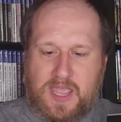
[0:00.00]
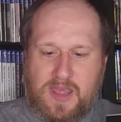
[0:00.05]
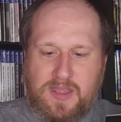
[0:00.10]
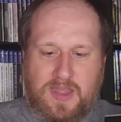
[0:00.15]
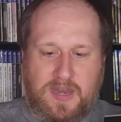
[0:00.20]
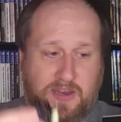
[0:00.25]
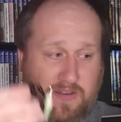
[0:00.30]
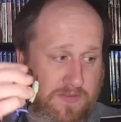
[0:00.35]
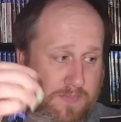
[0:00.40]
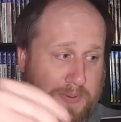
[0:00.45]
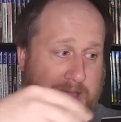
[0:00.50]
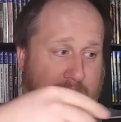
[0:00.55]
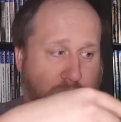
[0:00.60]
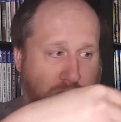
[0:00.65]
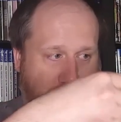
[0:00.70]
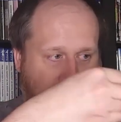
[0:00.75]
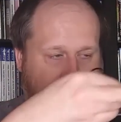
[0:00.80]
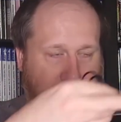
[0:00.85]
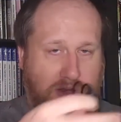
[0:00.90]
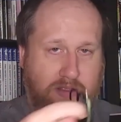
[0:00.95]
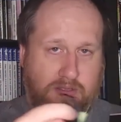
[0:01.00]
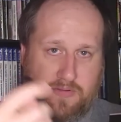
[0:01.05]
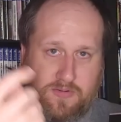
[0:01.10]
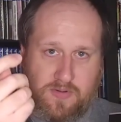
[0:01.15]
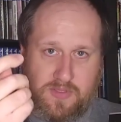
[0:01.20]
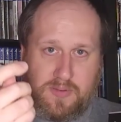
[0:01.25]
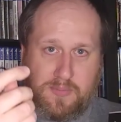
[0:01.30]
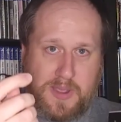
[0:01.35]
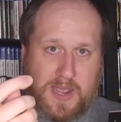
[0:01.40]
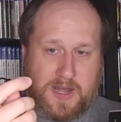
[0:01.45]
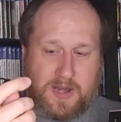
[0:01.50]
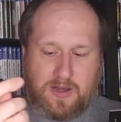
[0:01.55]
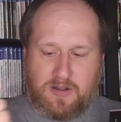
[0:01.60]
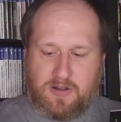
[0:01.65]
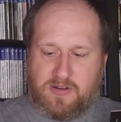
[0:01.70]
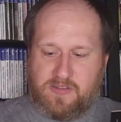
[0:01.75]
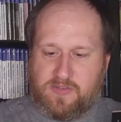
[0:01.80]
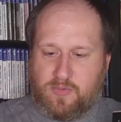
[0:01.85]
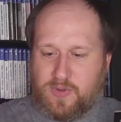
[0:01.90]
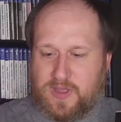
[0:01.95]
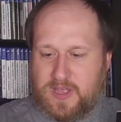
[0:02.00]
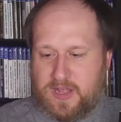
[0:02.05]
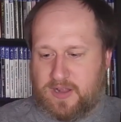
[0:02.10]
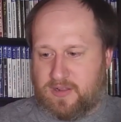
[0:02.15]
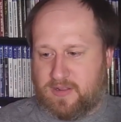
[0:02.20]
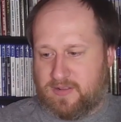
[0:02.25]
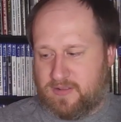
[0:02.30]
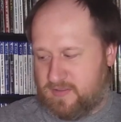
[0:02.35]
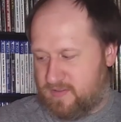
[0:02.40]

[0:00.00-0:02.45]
and then it's powered through the monitor as well.